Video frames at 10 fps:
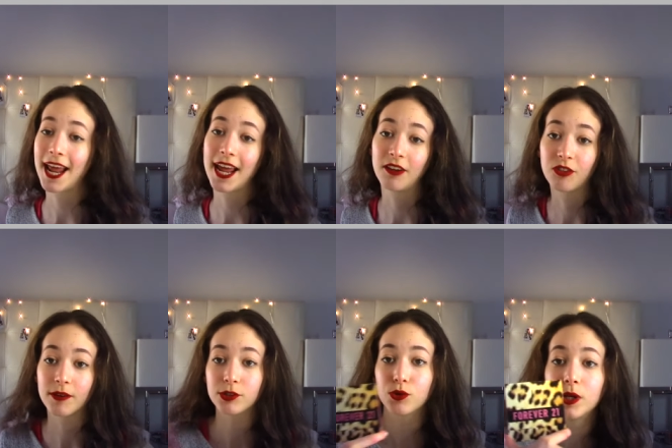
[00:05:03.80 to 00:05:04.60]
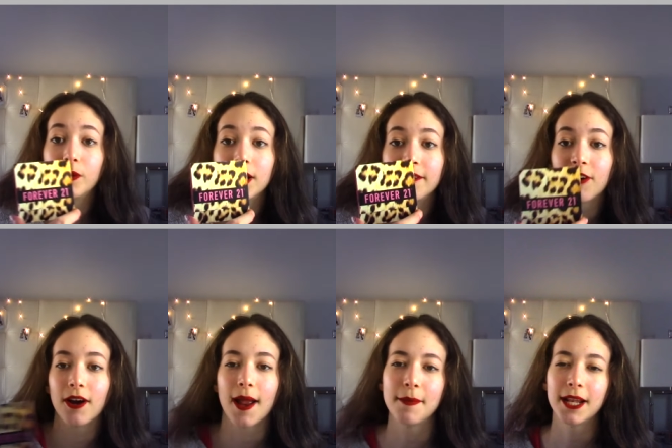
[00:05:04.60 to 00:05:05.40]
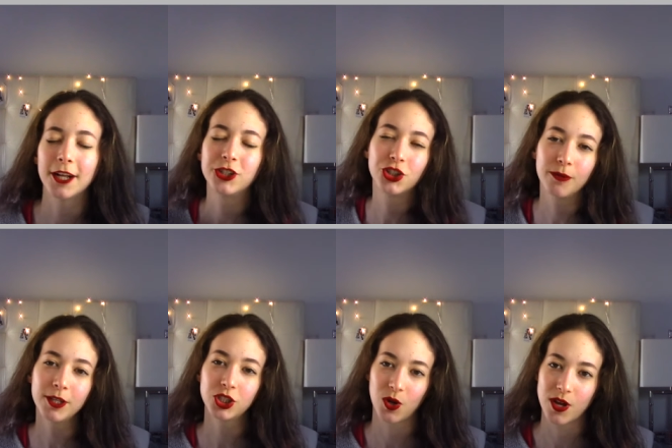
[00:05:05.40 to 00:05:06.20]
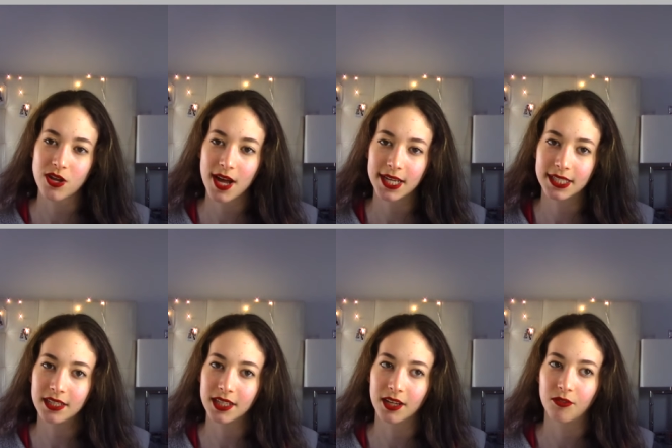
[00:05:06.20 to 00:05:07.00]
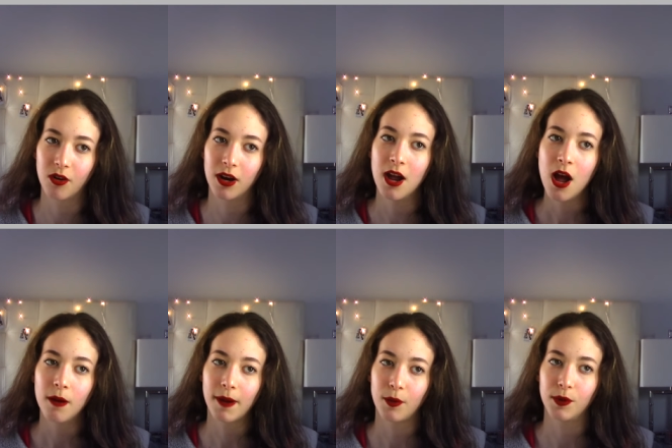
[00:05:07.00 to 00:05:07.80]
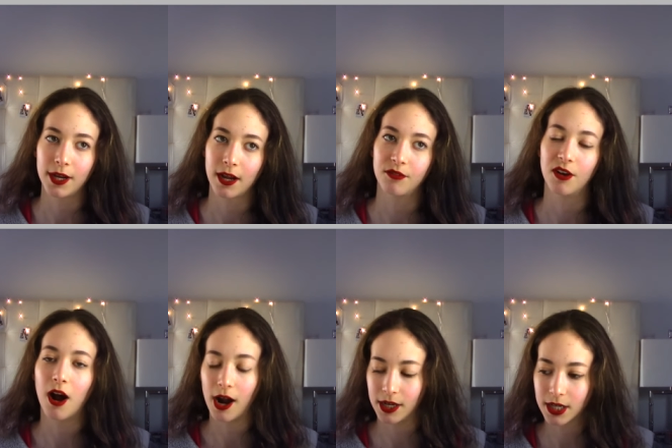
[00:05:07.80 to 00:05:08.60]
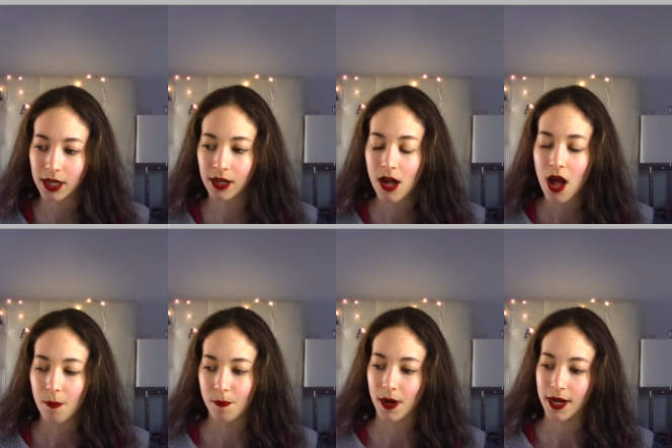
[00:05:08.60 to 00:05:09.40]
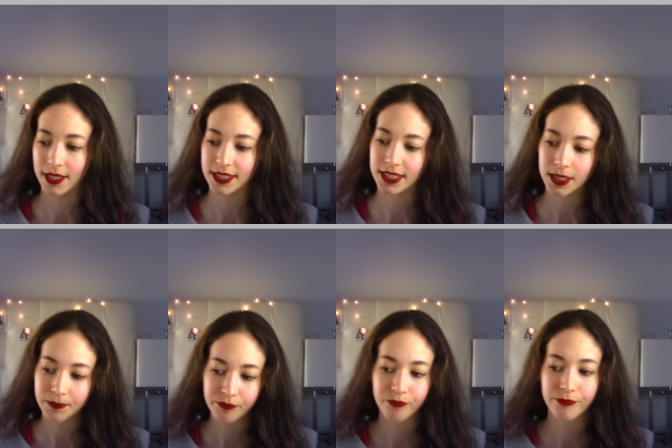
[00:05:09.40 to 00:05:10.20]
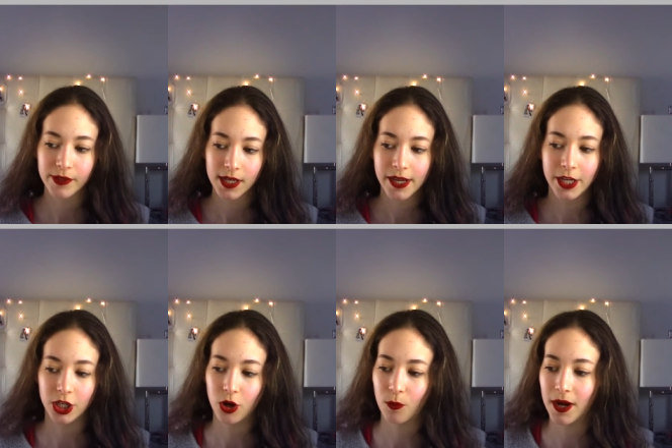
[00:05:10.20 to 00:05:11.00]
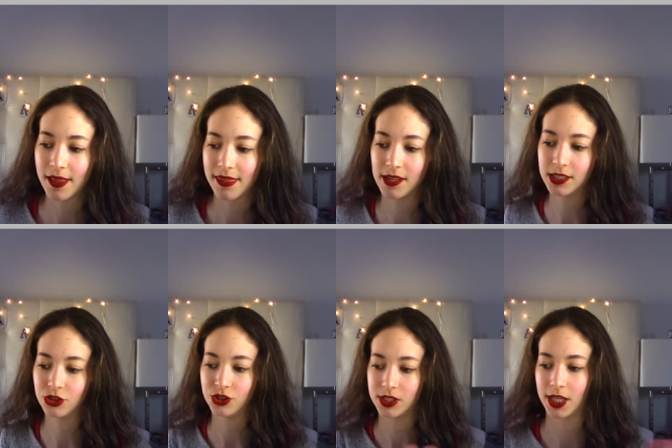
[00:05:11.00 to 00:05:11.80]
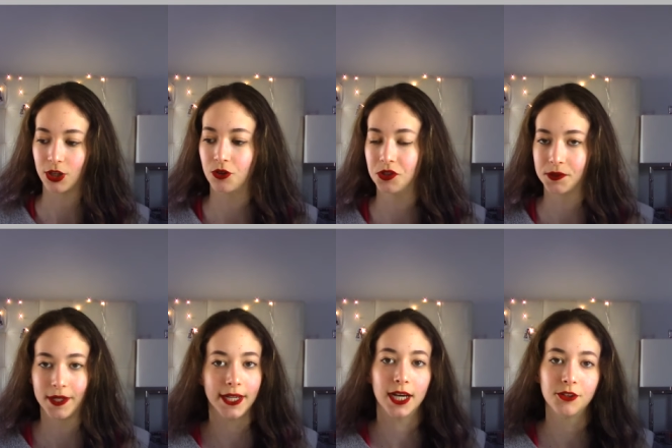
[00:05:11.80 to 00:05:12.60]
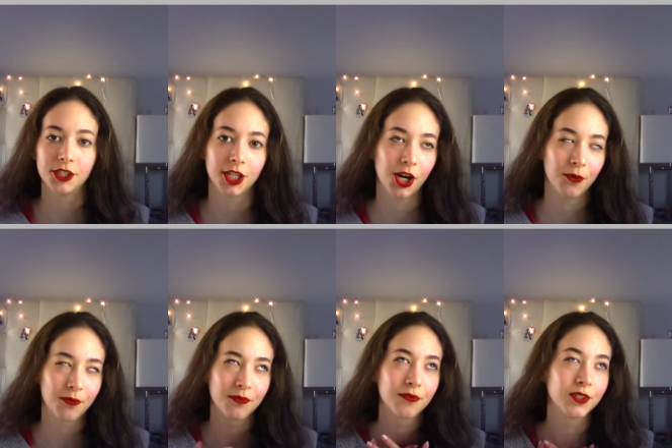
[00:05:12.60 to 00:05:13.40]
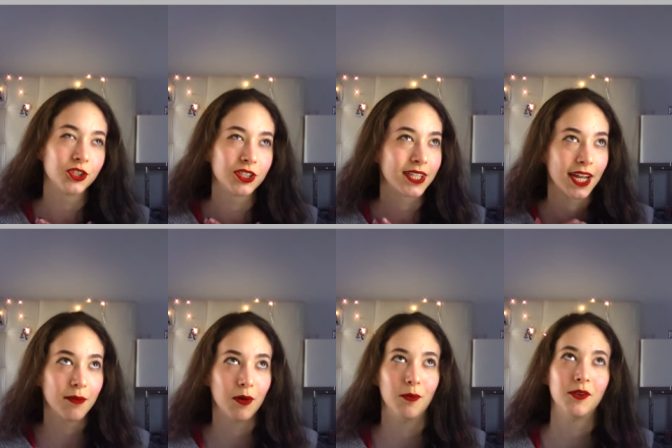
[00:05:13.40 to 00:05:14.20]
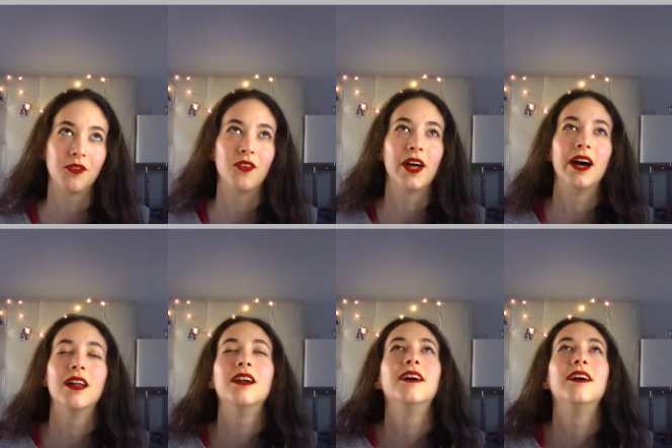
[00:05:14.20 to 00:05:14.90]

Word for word: a Forever 21 gift card. I mean, I should be showing you guys this like for my what I got for Hanukkah, but you know what? This is just like goals right now. So let's just take a moment for that